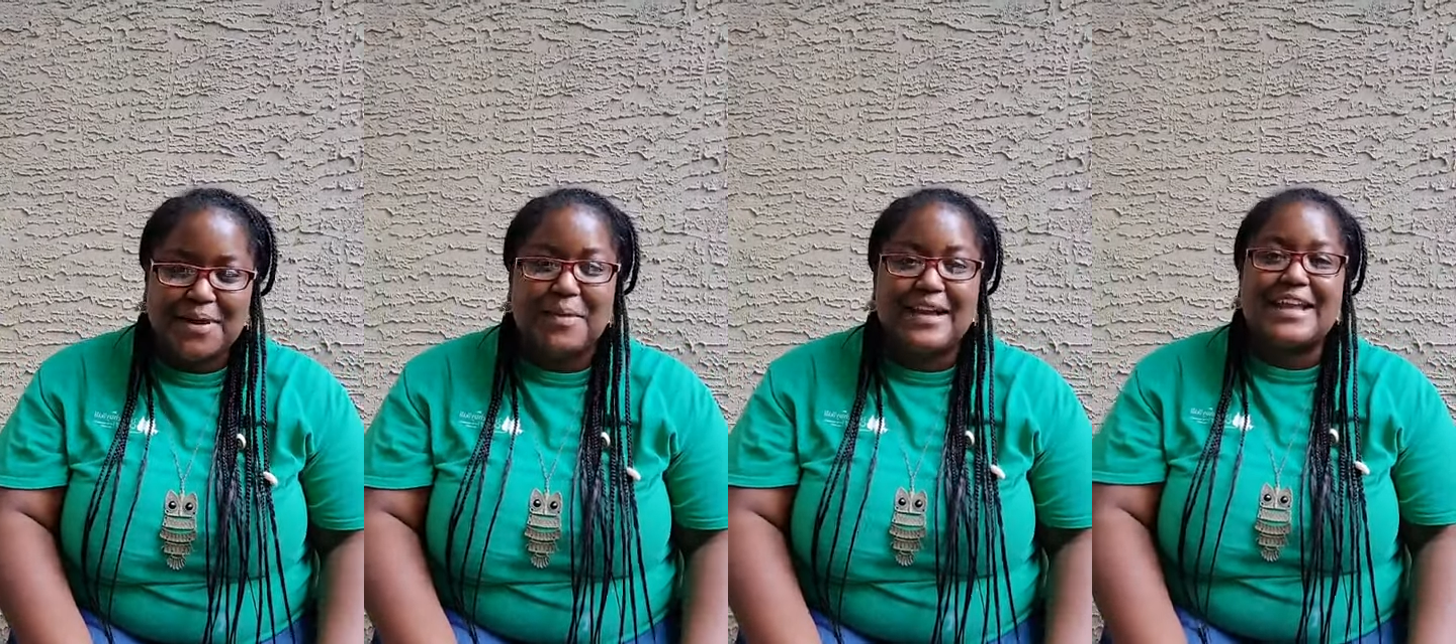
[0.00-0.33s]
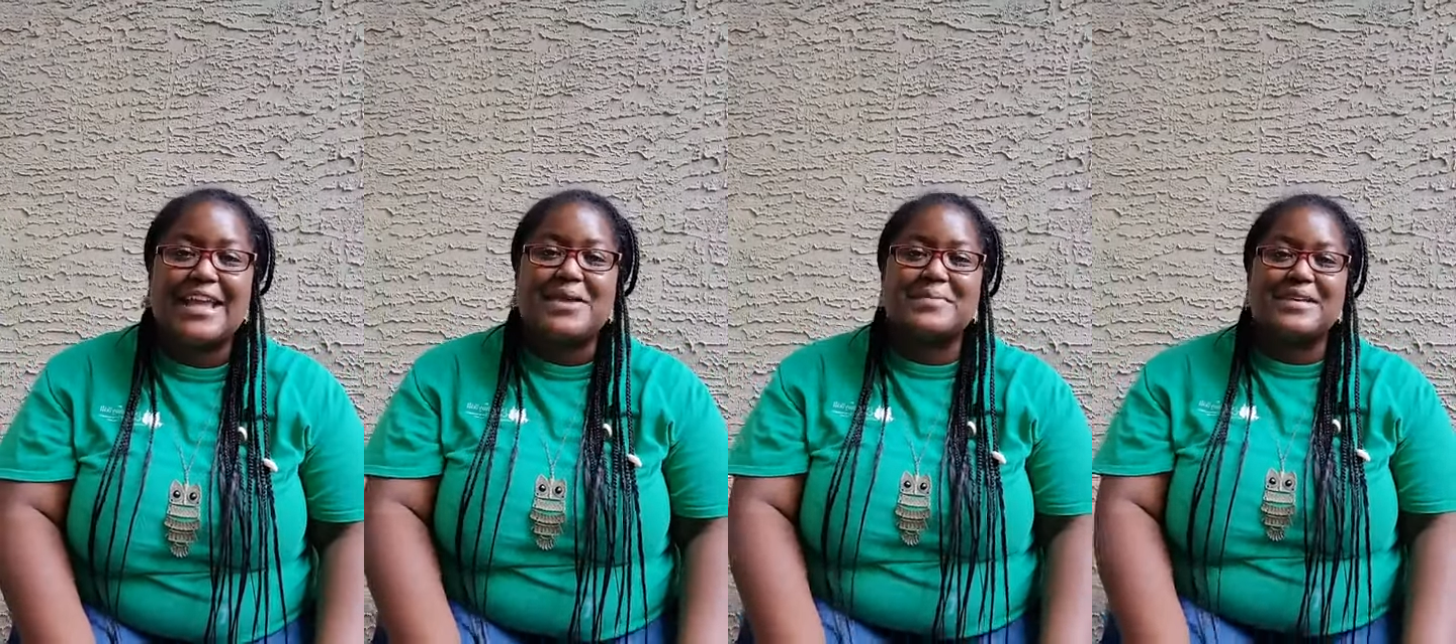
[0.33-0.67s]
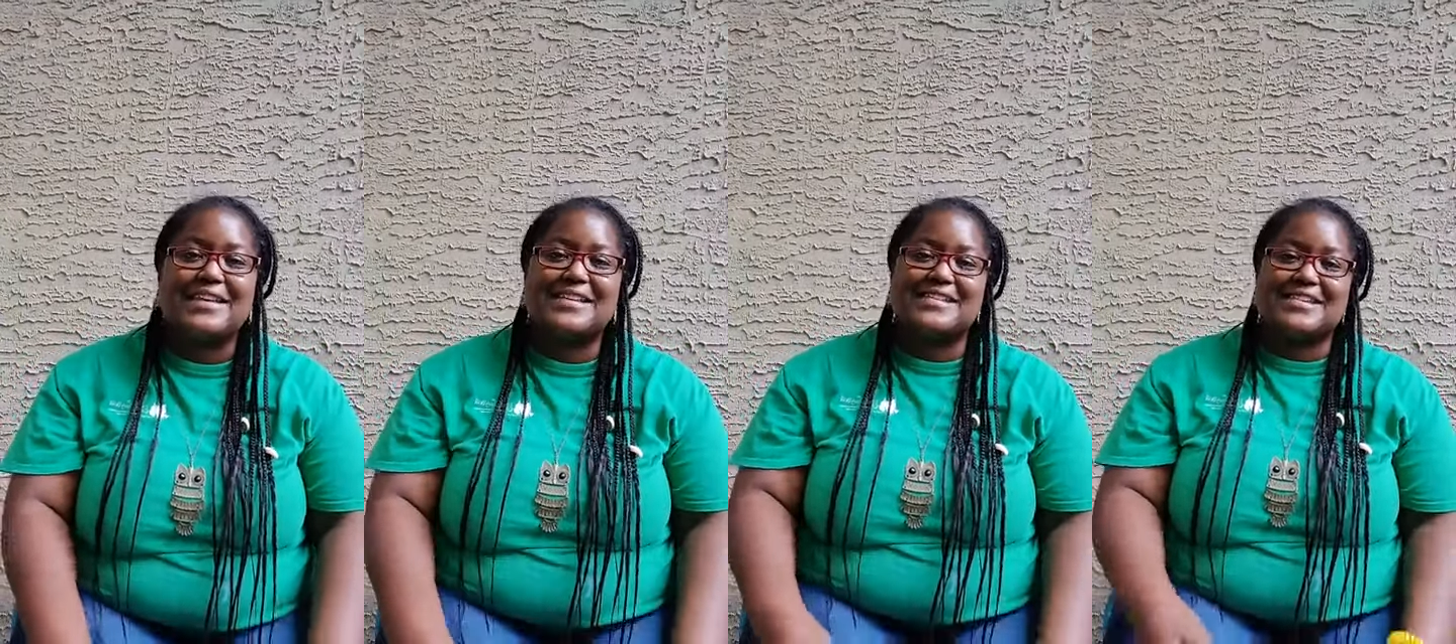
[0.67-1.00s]
My name
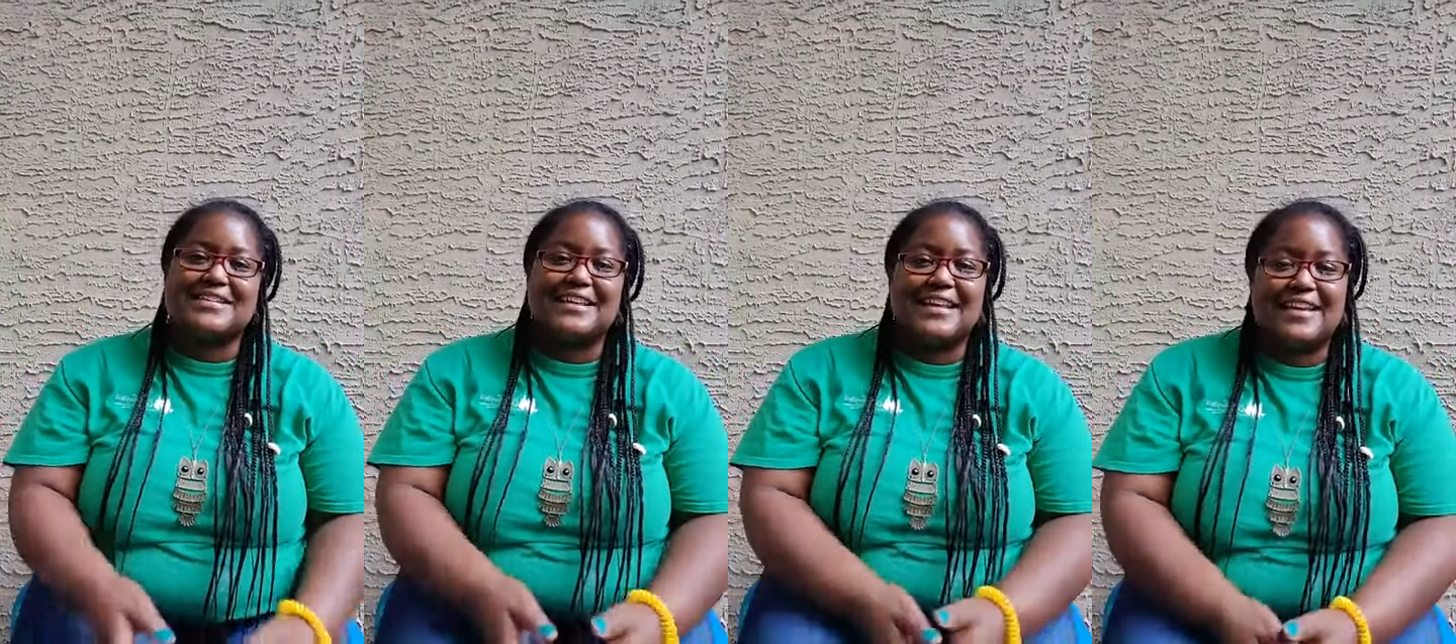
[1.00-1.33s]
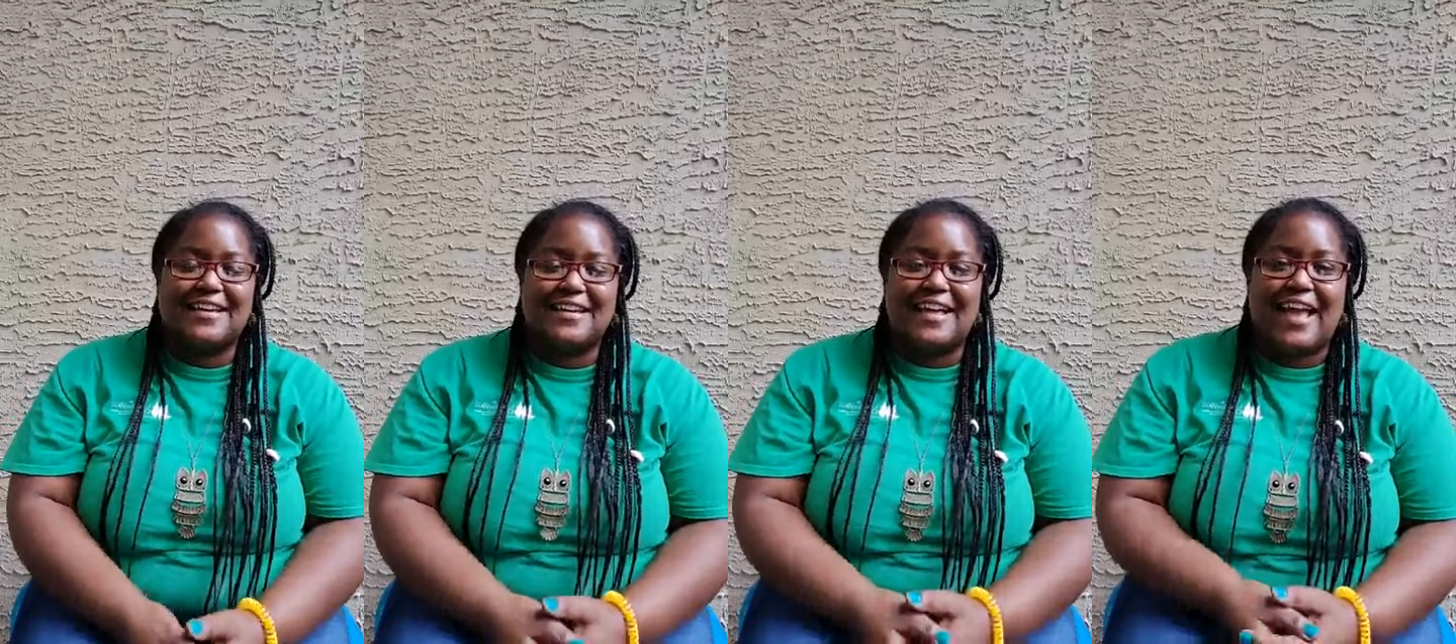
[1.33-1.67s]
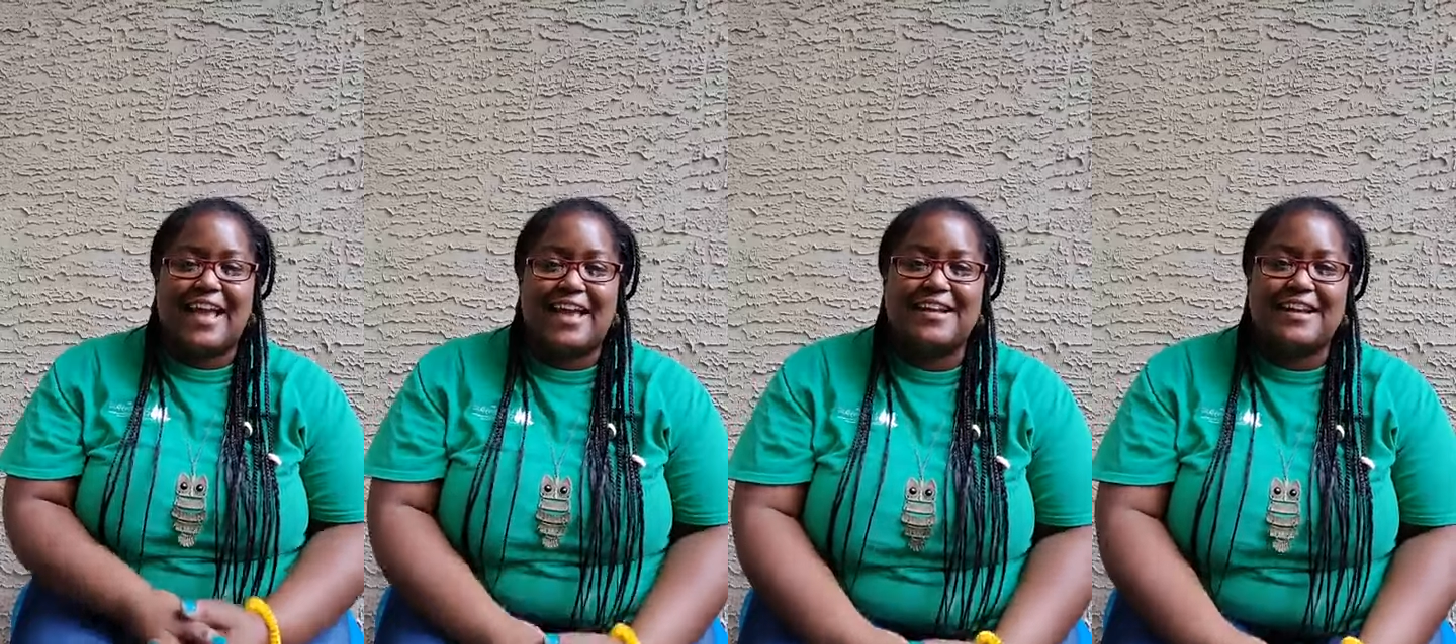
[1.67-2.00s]
is Aaliyah,
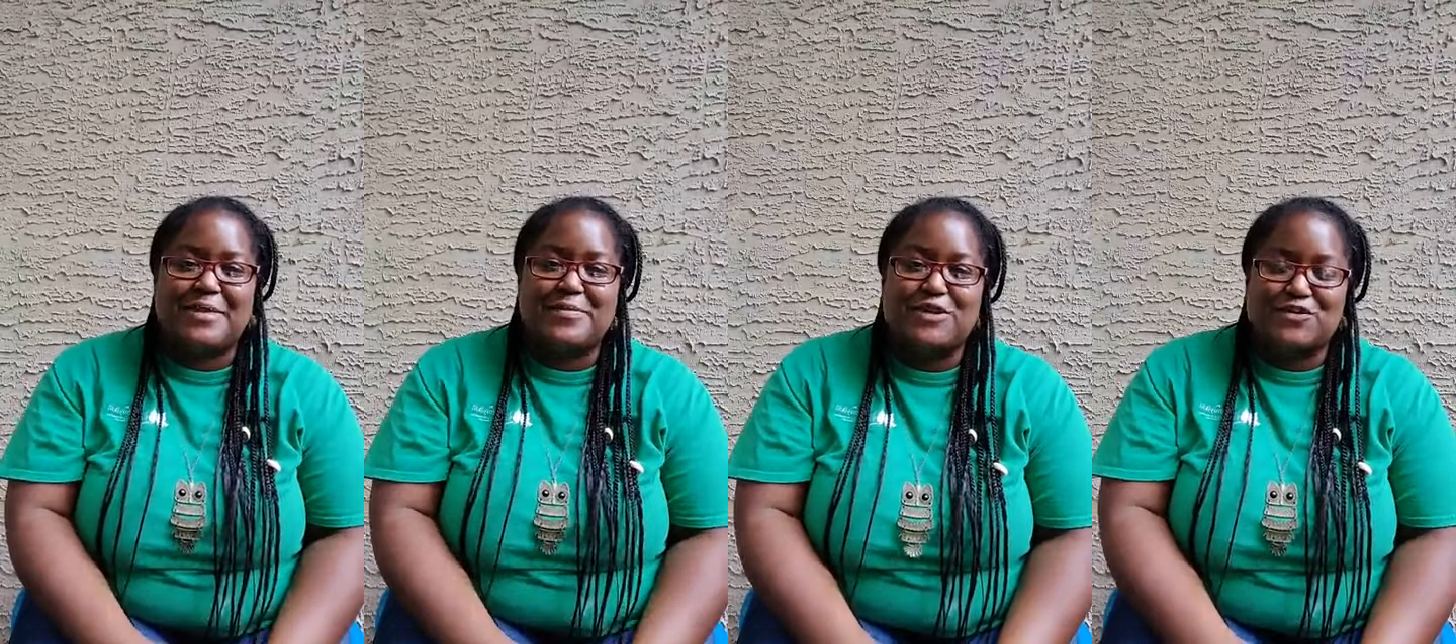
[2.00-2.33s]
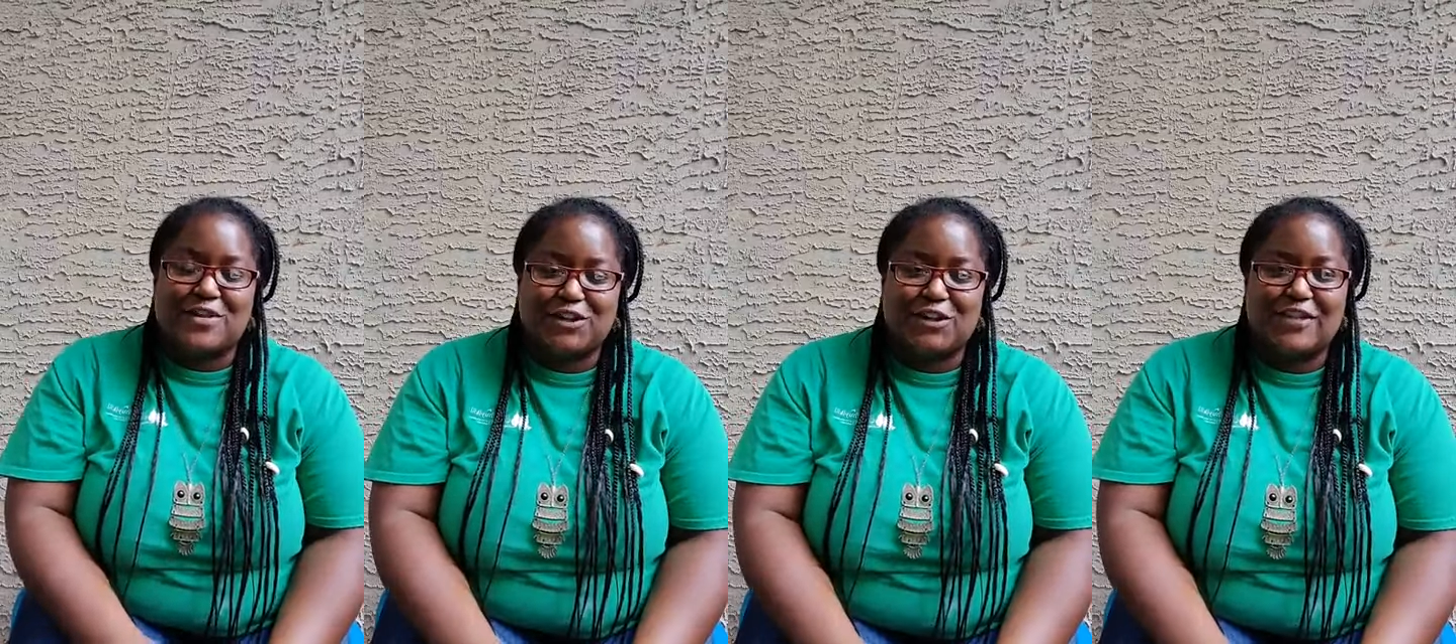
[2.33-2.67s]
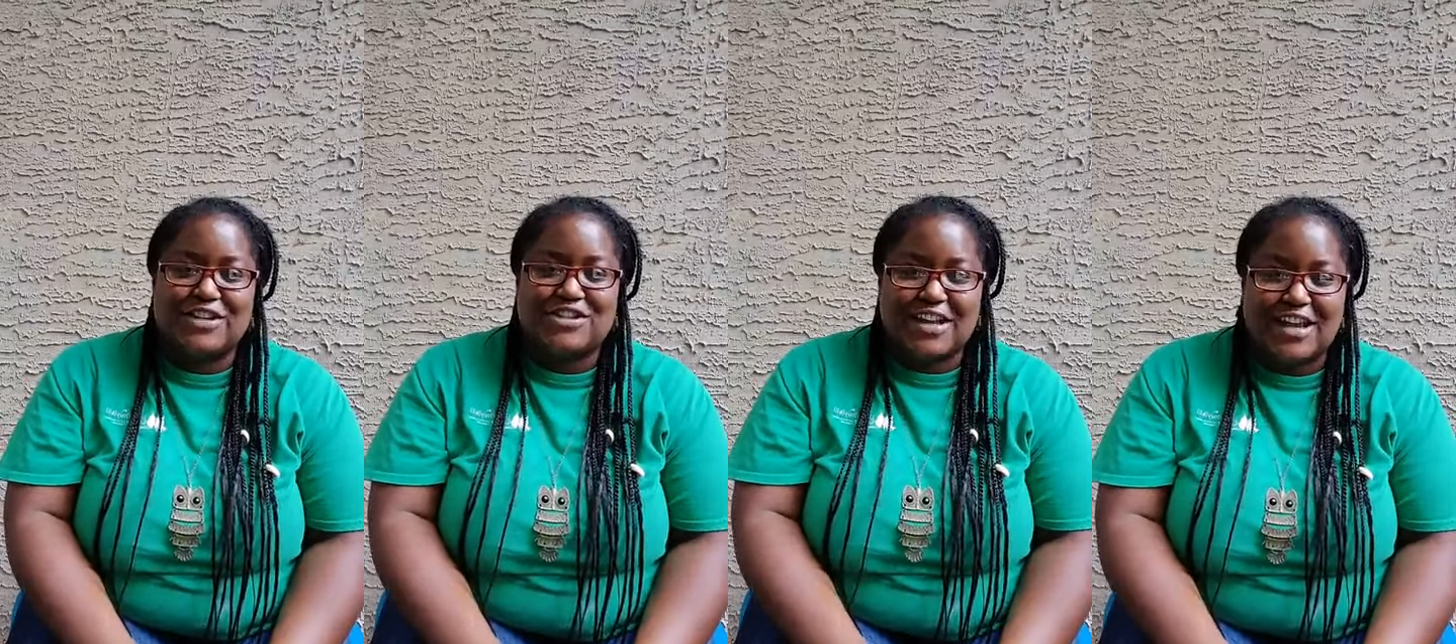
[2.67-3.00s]
and I'm the Director of
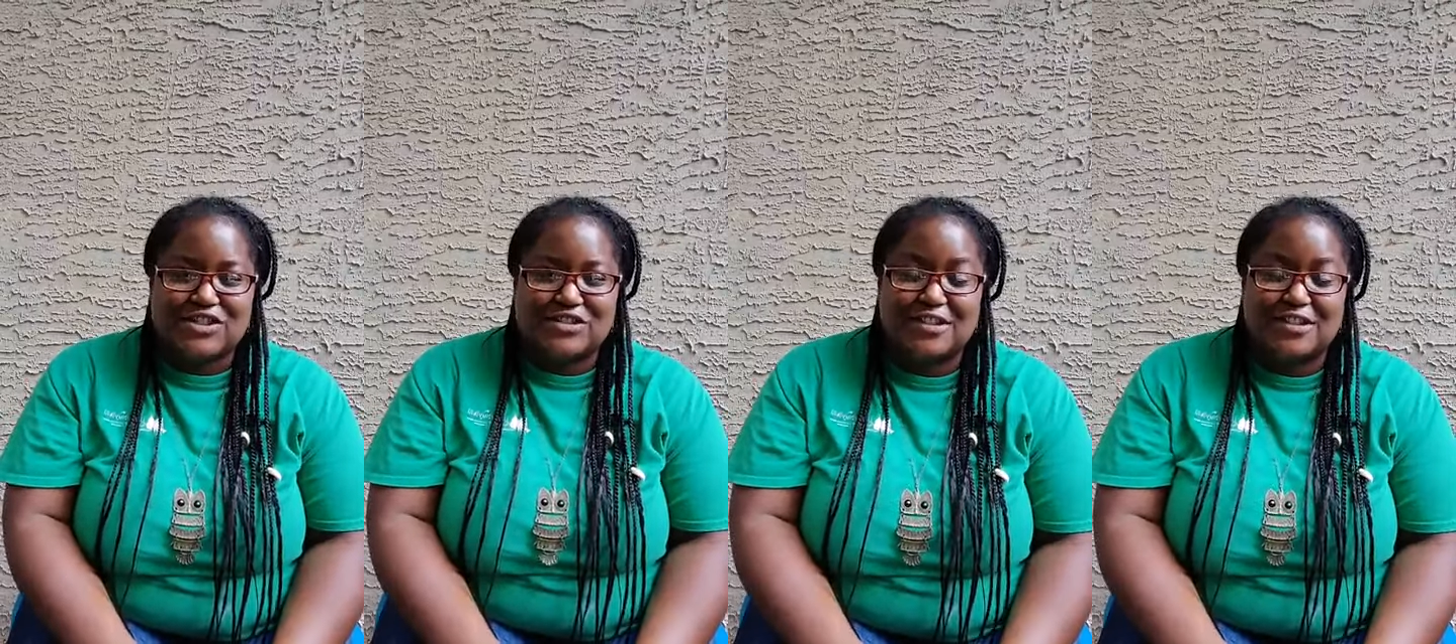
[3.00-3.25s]
Education